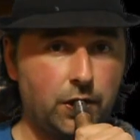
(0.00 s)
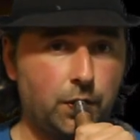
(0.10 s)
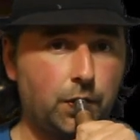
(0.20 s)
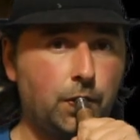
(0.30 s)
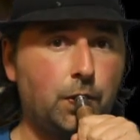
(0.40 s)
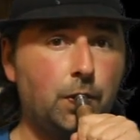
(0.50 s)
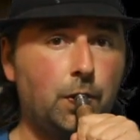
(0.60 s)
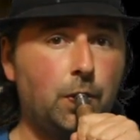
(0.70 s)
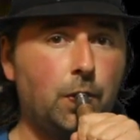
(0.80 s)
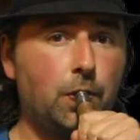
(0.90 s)

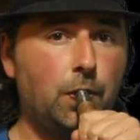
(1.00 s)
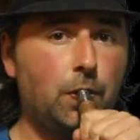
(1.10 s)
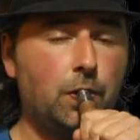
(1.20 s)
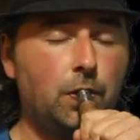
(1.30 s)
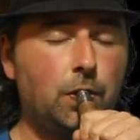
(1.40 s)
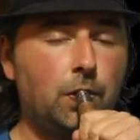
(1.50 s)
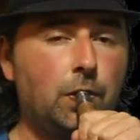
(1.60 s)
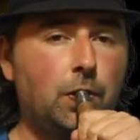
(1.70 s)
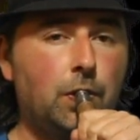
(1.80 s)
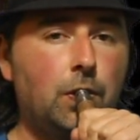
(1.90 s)

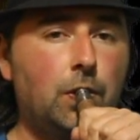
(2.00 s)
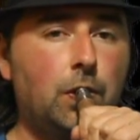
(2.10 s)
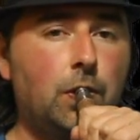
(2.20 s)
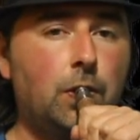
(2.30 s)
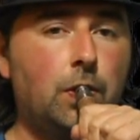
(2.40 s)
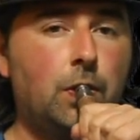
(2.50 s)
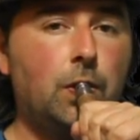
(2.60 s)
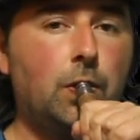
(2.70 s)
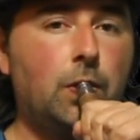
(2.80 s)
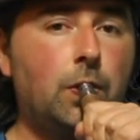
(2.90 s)

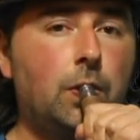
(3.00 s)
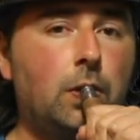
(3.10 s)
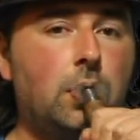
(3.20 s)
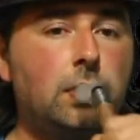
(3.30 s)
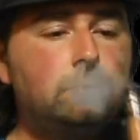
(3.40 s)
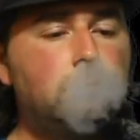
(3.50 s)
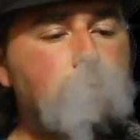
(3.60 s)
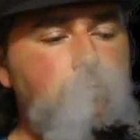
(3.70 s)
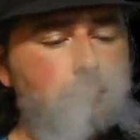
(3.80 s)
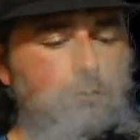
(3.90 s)

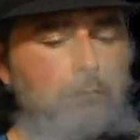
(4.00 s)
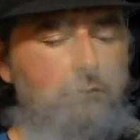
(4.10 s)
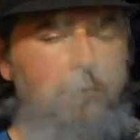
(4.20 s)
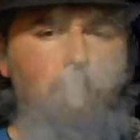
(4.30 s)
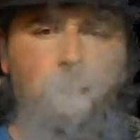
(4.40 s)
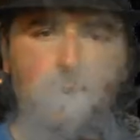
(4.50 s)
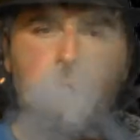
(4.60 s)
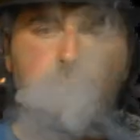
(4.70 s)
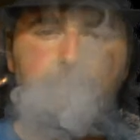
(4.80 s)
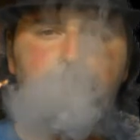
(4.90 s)
(silence)